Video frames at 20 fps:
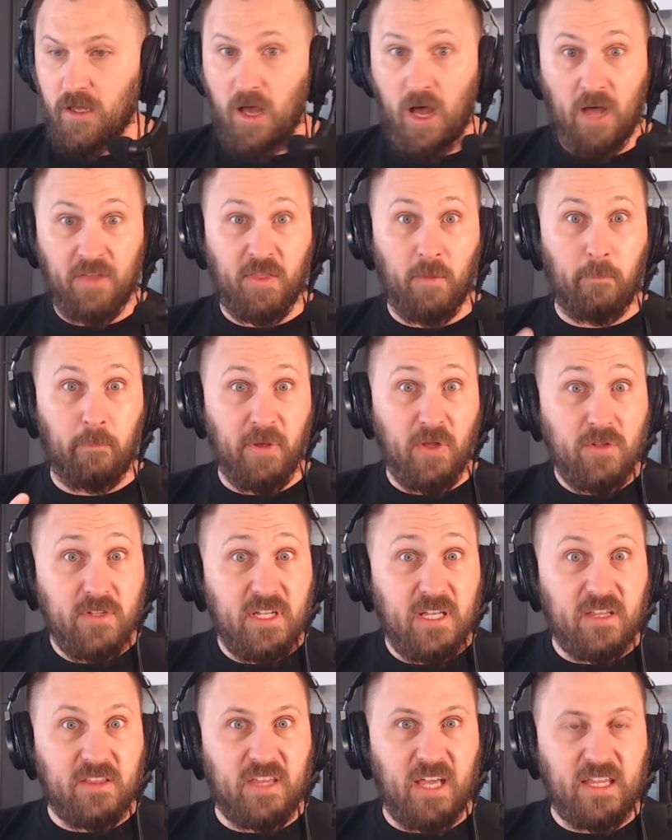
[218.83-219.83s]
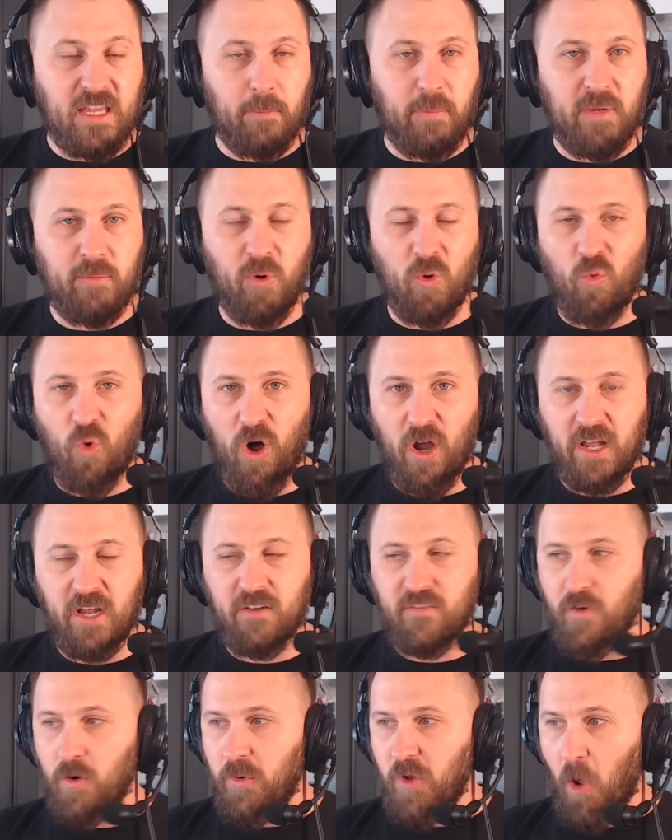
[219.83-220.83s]
The building thing that people
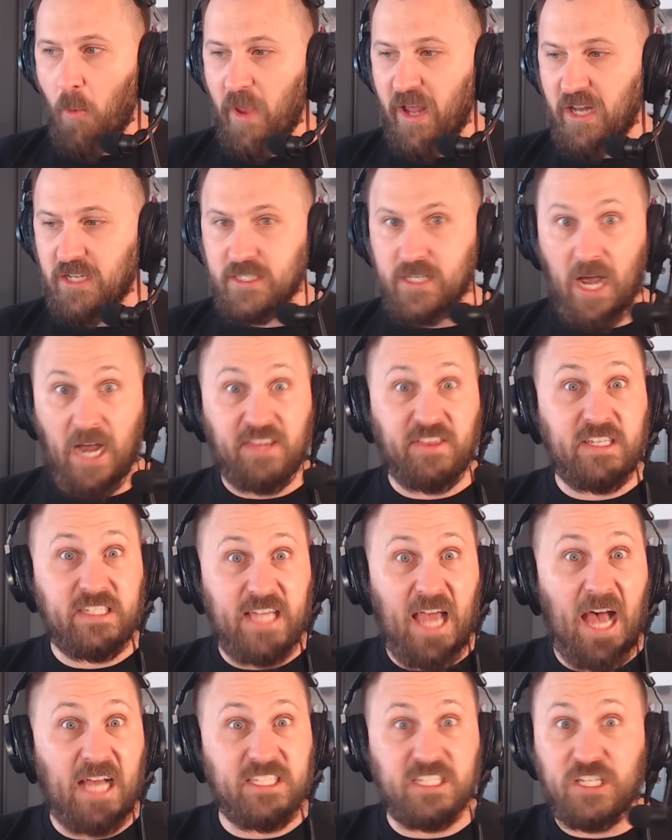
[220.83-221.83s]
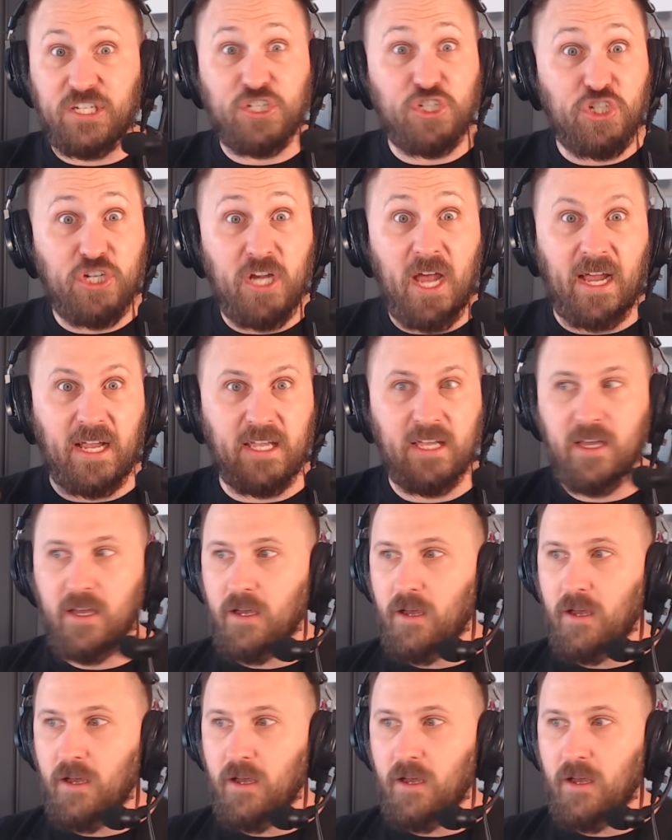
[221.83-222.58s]
wanted for No Man's Sky, this has it, check.